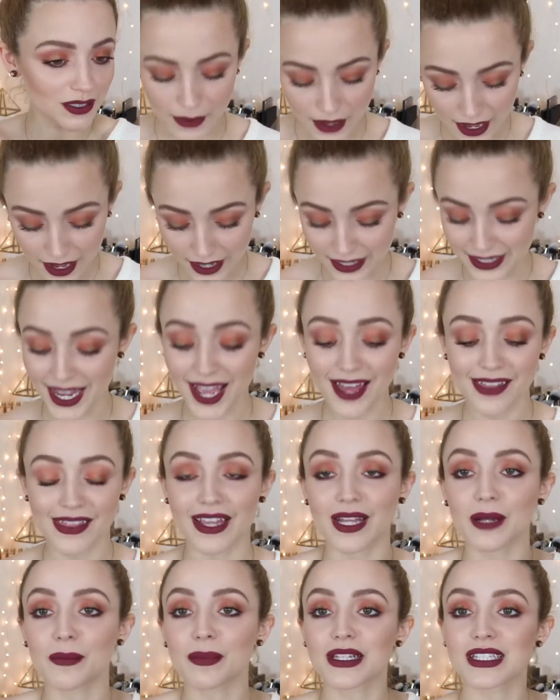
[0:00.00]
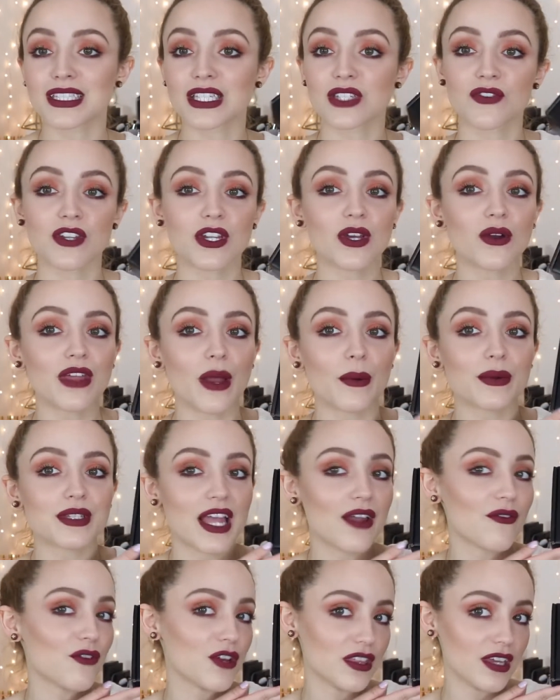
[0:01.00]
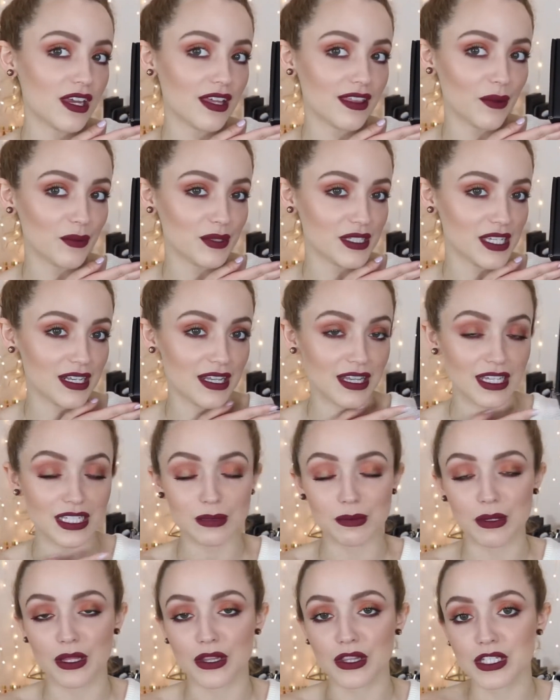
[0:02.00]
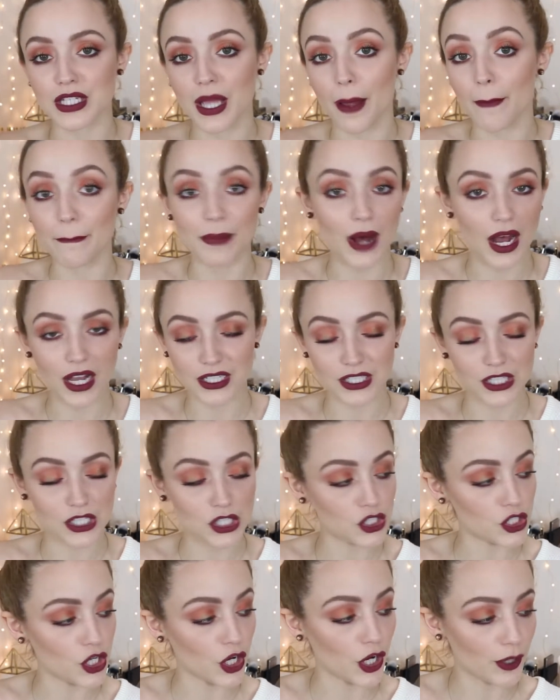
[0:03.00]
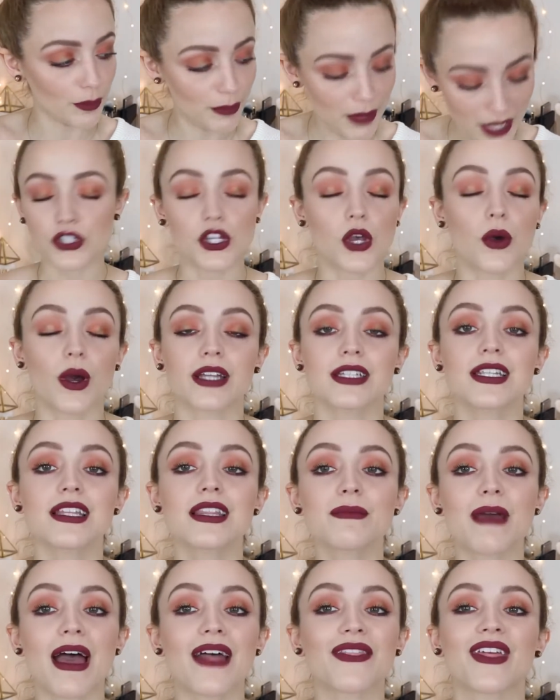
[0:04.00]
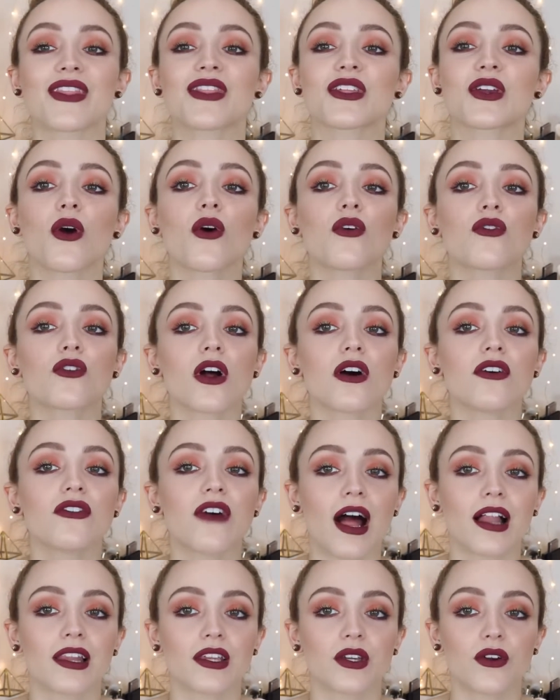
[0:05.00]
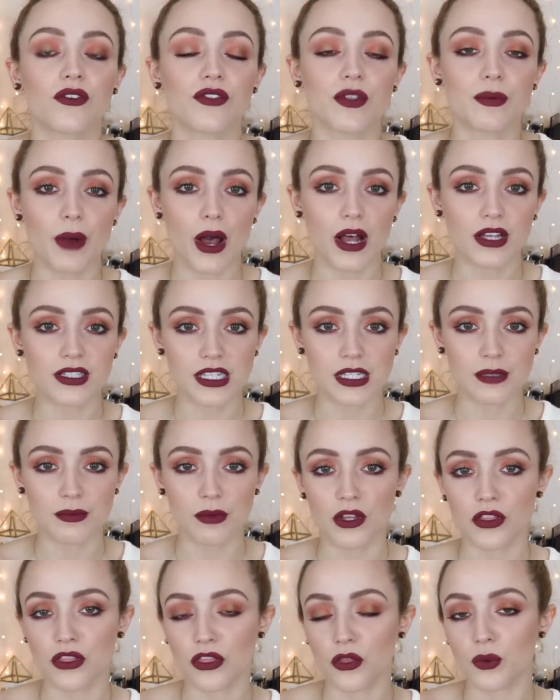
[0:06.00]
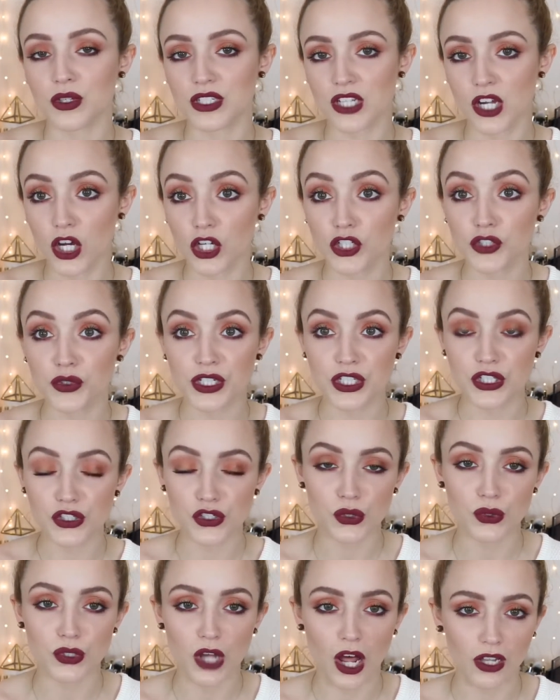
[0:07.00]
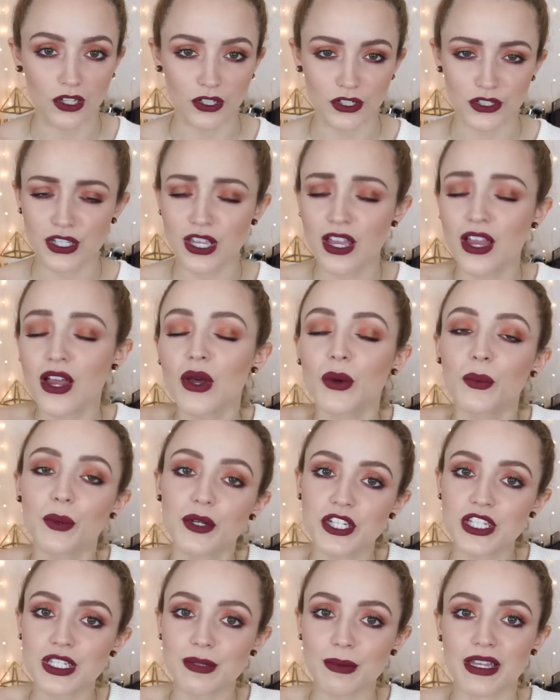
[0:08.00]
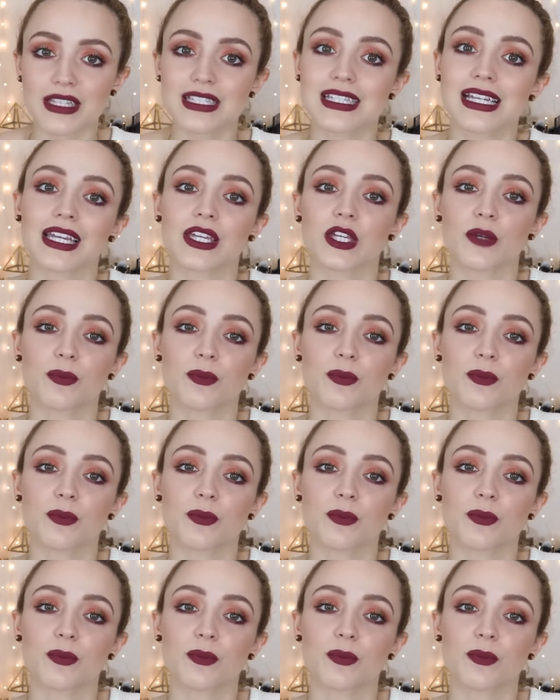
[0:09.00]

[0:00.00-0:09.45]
But yeah, that completes this video. That was everything that was in this month's Boxycharm. So I did the math and the overall value of the box this month was $102, which is amazing.